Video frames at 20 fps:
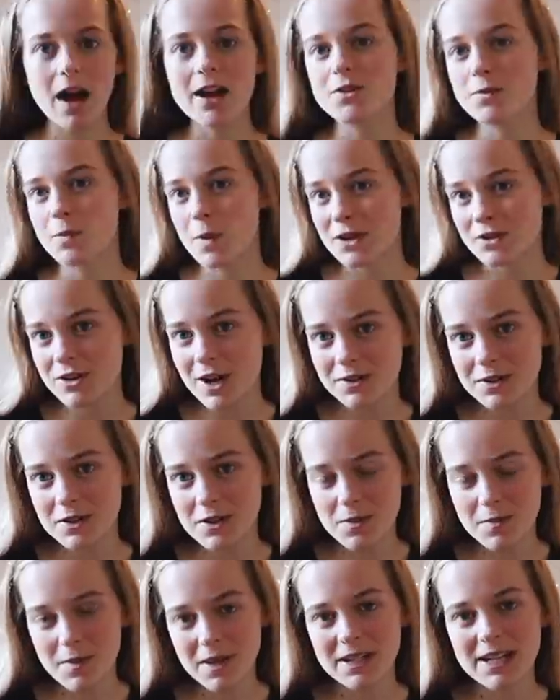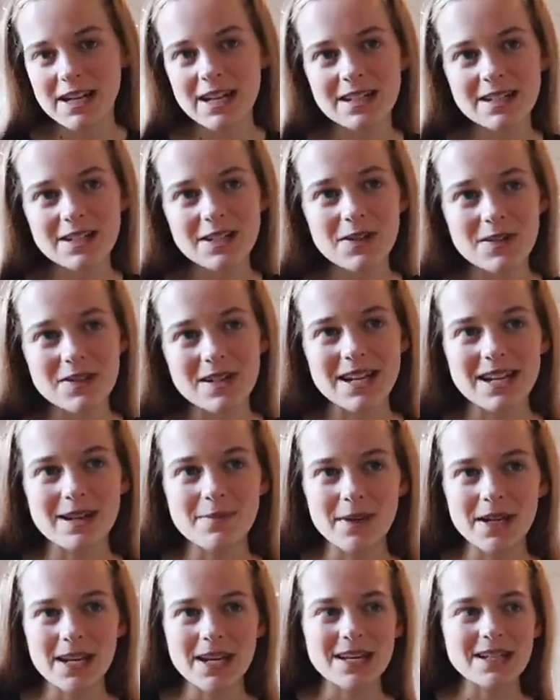I wear trousers on Mondays usually
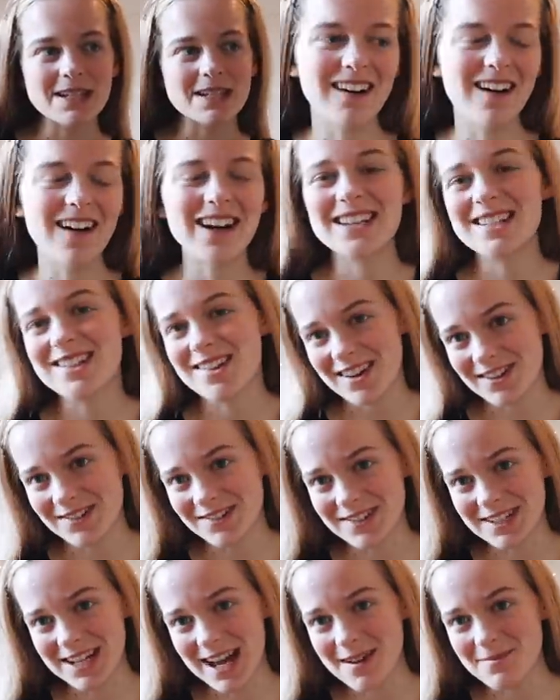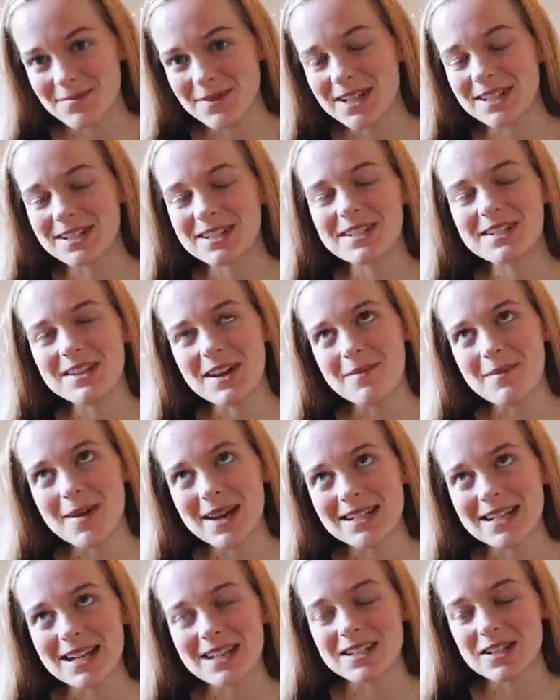because I cycled campus, so it
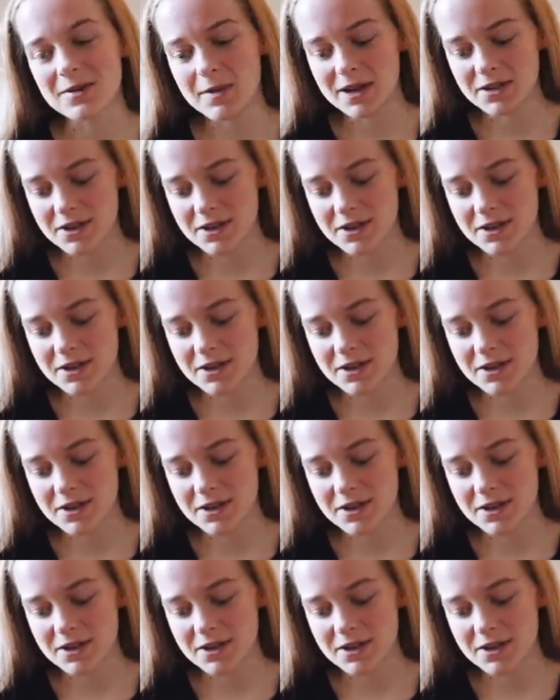makes sense to wear